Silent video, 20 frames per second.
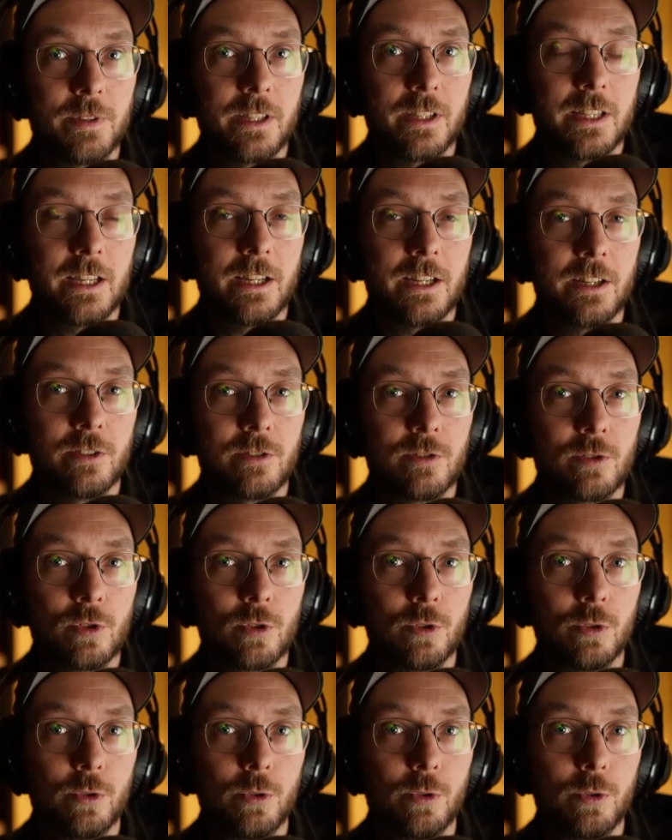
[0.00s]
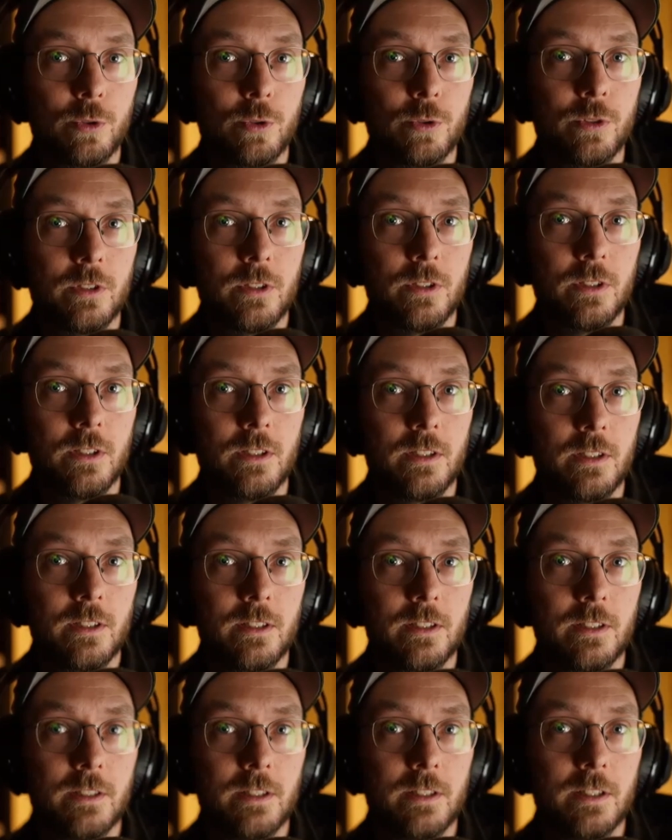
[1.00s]
there to
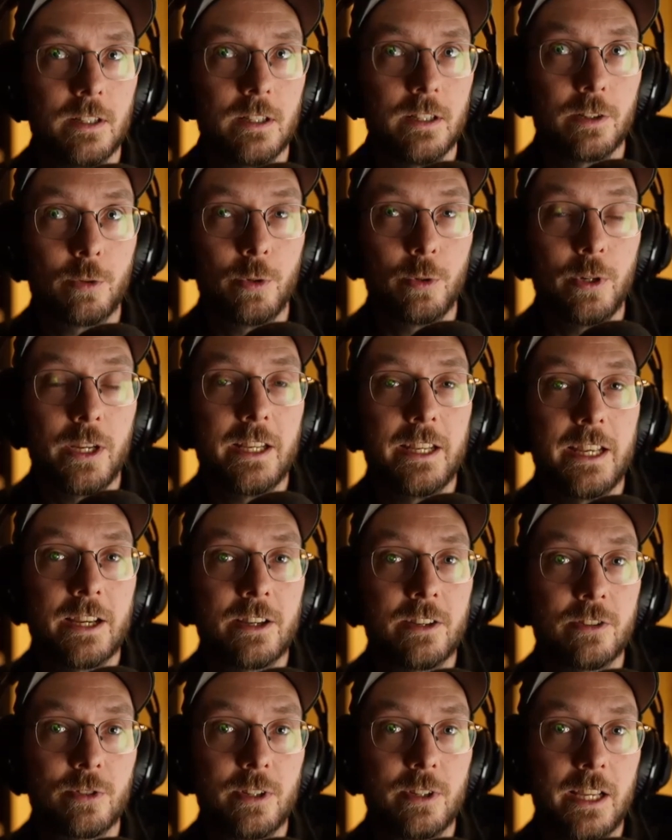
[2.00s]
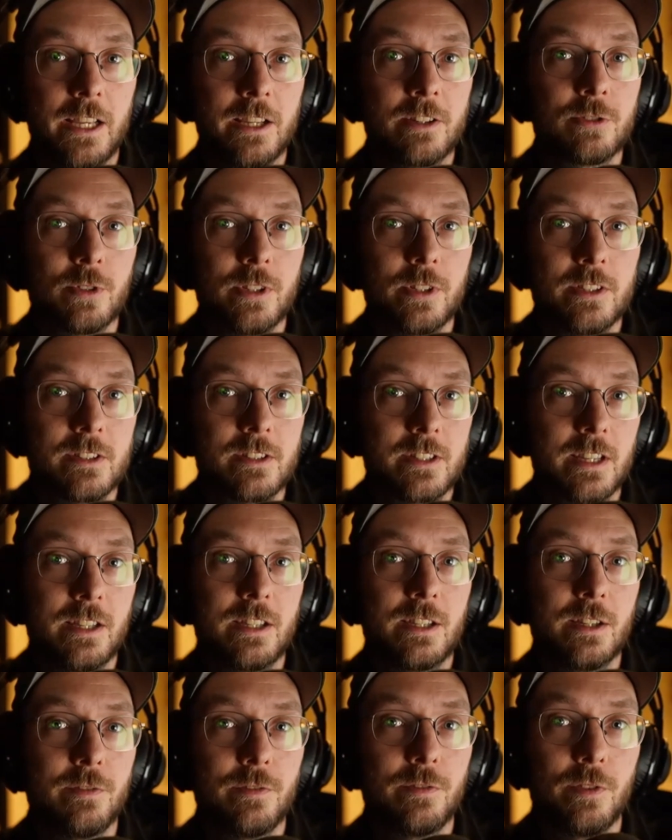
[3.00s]
create extra
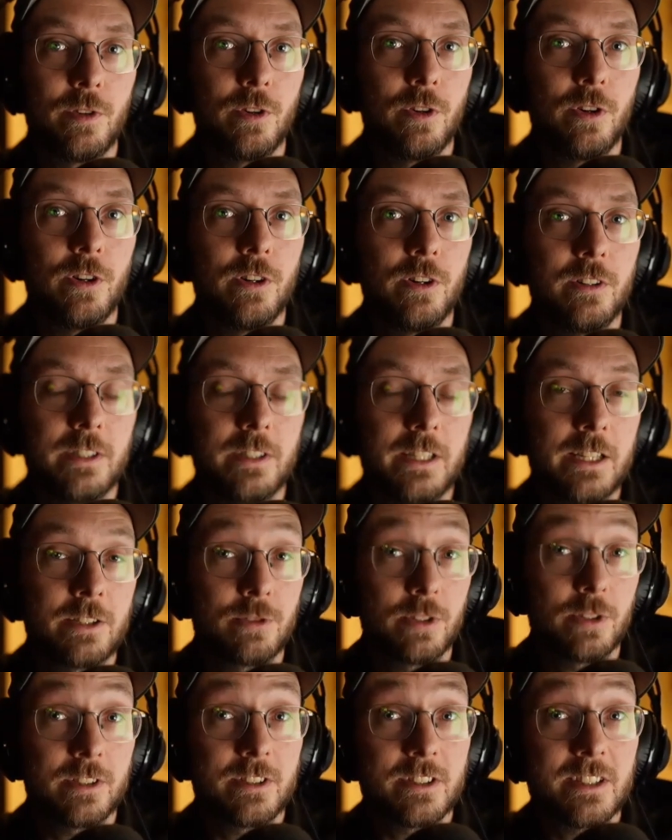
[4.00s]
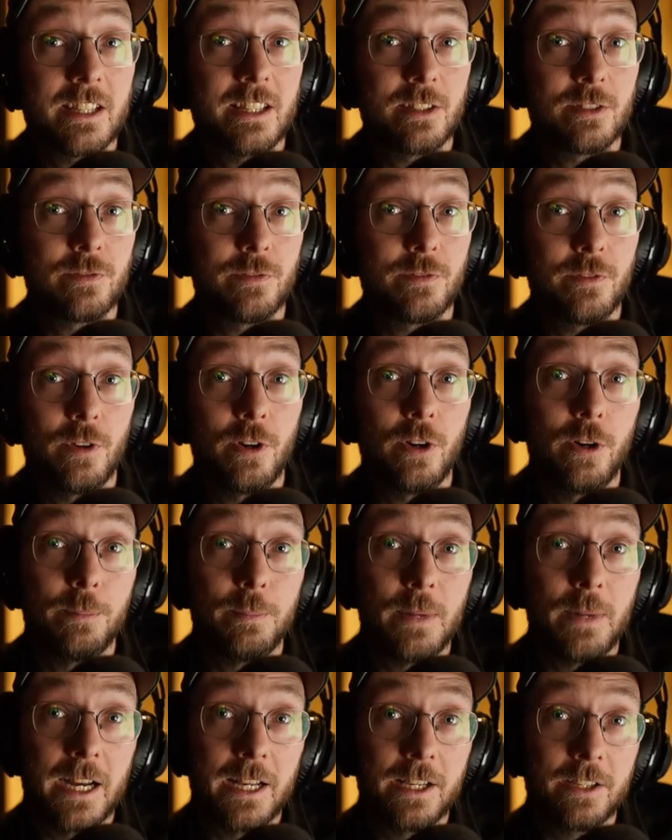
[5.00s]
incentives for
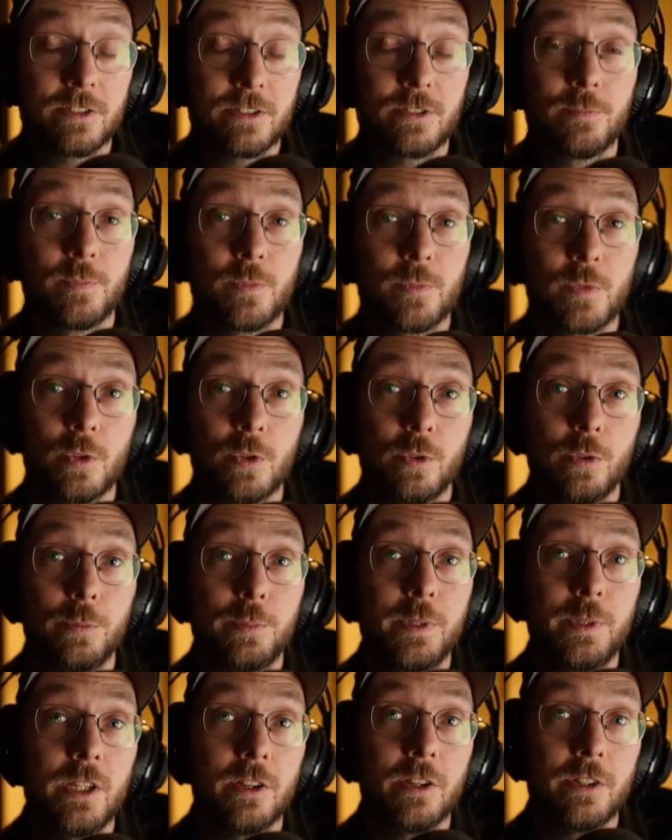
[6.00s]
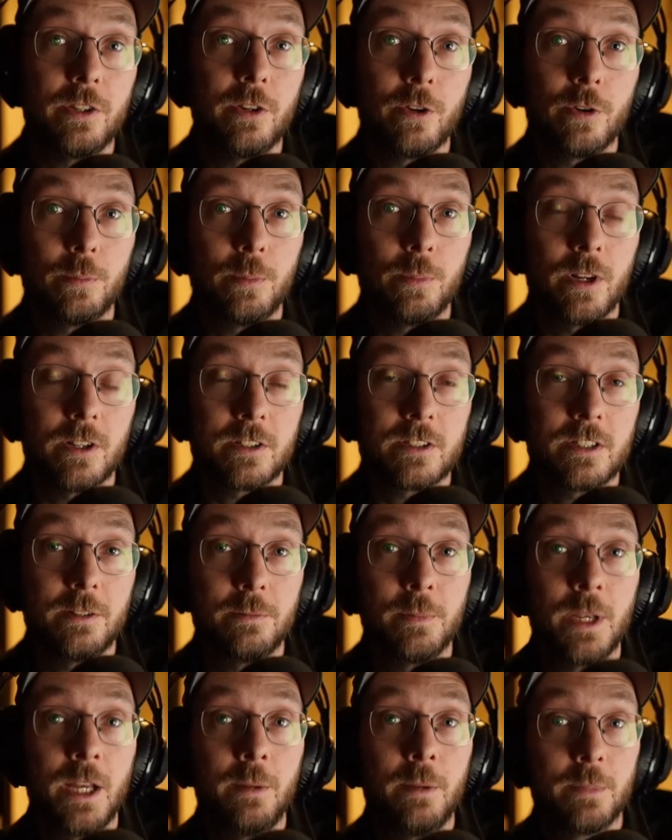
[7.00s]
miners to be on the Ergo blockchain,
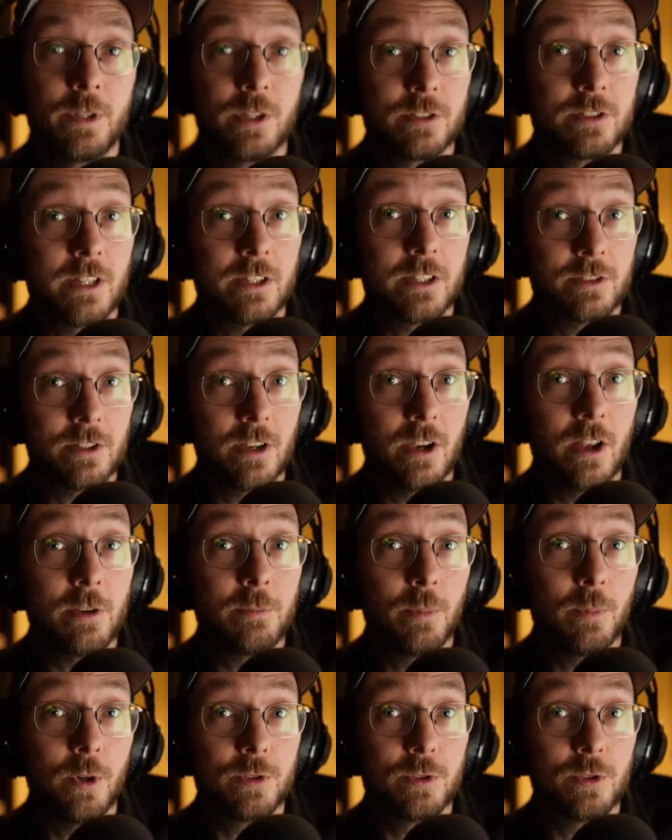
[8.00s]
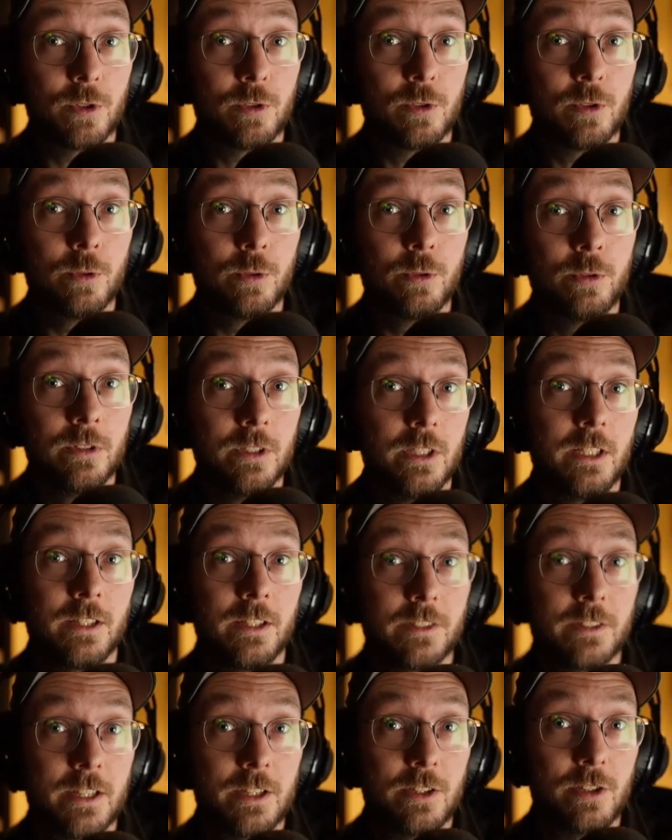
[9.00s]
because there's a lot more to do
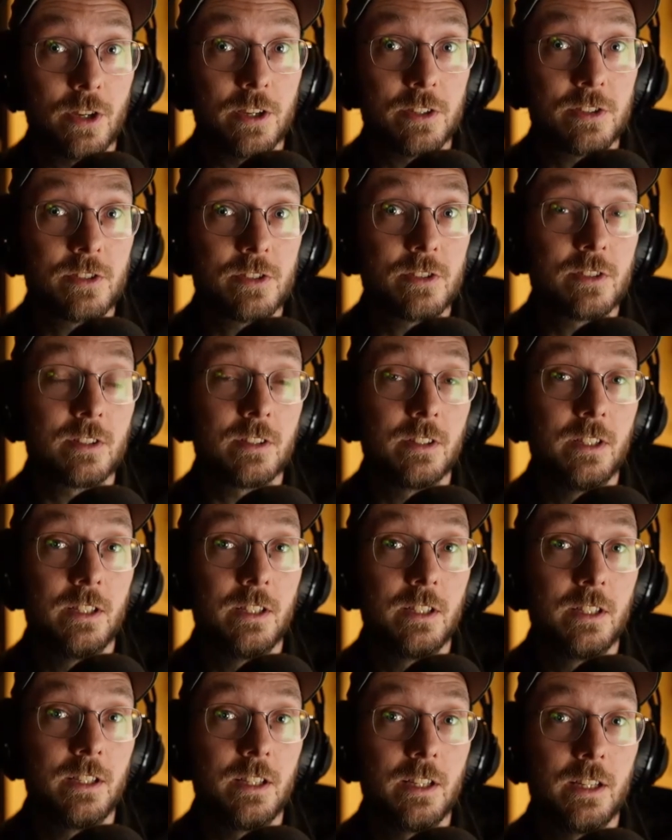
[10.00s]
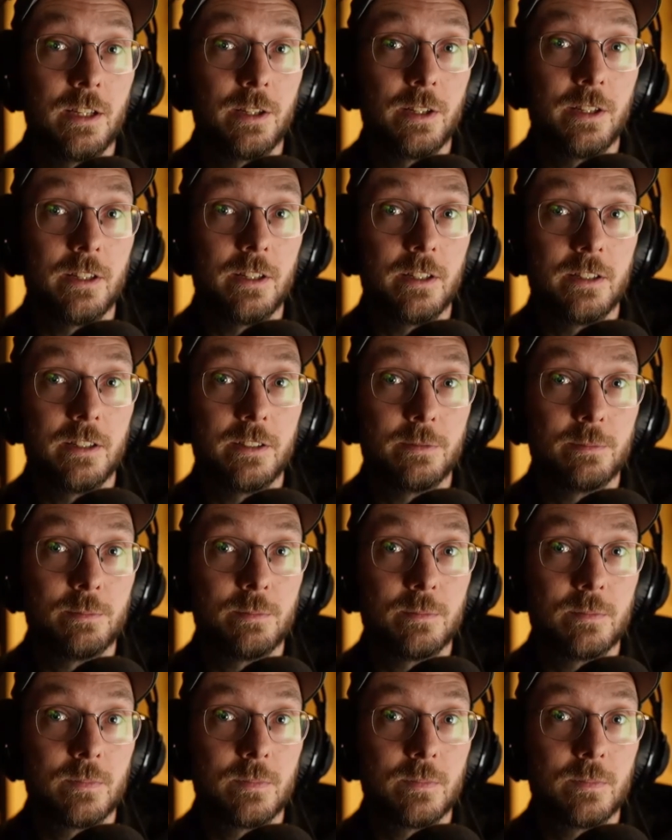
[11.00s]
than just mine